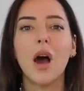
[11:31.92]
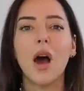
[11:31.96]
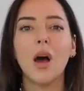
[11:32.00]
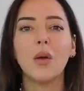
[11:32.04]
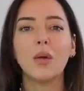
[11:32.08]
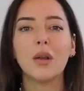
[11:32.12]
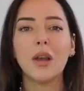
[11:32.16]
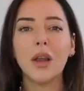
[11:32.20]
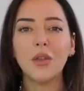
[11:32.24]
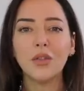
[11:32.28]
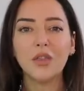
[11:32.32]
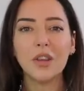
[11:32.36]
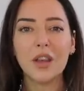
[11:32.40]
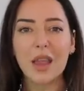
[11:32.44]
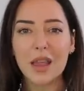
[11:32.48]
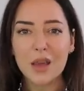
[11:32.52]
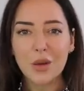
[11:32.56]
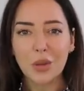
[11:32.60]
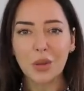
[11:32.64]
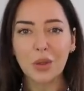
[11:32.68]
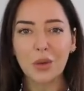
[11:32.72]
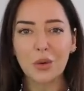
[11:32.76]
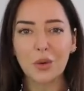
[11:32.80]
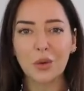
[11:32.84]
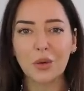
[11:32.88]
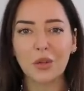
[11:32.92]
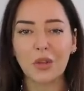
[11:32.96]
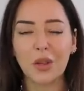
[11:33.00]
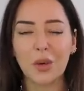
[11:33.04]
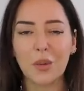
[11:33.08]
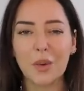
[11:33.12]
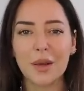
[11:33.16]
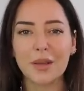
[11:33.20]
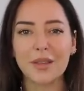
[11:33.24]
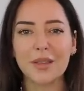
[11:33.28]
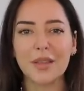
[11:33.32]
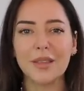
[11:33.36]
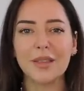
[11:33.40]
I would love to get your thoughts
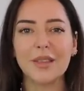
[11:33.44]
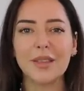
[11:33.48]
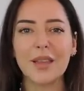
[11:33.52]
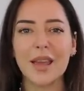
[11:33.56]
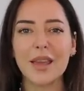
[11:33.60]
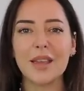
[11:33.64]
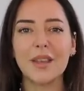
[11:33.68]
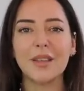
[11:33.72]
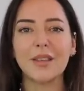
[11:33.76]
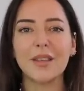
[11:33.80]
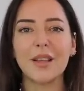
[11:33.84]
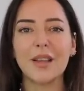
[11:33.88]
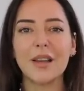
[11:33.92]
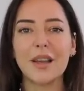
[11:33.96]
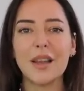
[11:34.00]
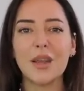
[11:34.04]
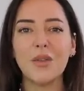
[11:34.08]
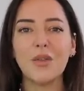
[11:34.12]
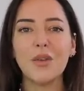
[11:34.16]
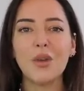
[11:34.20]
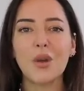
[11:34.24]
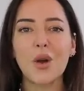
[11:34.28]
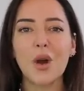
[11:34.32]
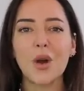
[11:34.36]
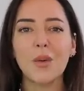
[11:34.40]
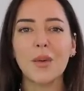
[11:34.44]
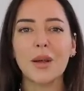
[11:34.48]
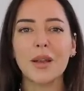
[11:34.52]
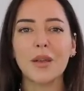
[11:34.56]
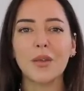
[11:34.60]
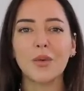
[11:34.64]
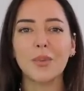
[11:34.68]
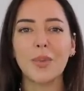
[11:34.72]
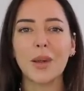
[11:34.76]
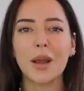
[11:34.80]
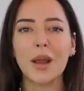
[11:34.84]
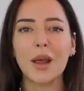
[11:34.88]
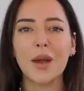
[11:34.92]
though, as I say, so leave your
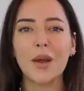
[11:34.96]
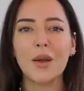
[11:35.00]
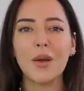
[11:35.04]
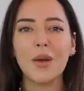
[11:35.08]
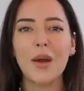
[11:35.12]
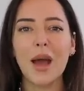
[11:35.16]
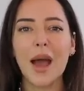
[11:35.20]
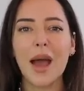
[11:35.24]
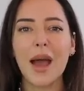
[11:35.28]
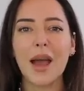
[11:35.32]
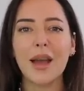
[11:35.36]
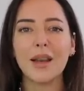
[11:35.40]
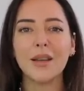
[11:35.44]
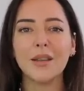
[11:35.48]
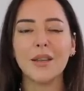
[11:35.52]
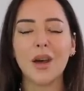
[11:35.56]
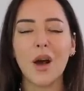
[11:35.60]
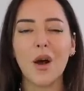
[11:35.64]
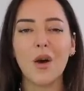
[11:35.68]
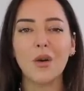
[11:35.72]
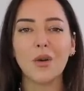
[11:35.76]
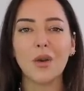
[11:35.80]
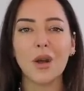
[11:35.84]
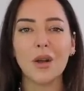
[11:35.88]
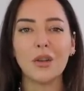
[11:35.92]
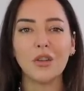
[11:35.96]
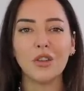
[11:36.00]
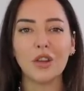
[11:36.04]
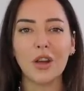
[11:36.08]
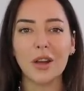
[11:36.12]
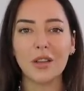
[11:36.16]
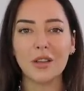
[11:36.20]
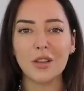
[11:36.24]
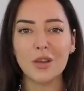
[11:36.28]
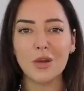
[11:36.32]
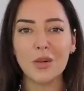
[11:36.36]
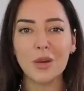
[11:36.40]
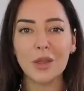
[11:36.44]
comments below and I'll go and
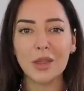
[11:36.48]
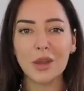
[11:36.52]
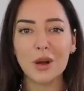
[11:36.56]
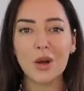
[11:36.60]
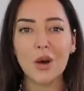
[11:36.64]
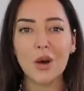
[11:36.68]
chat to you in the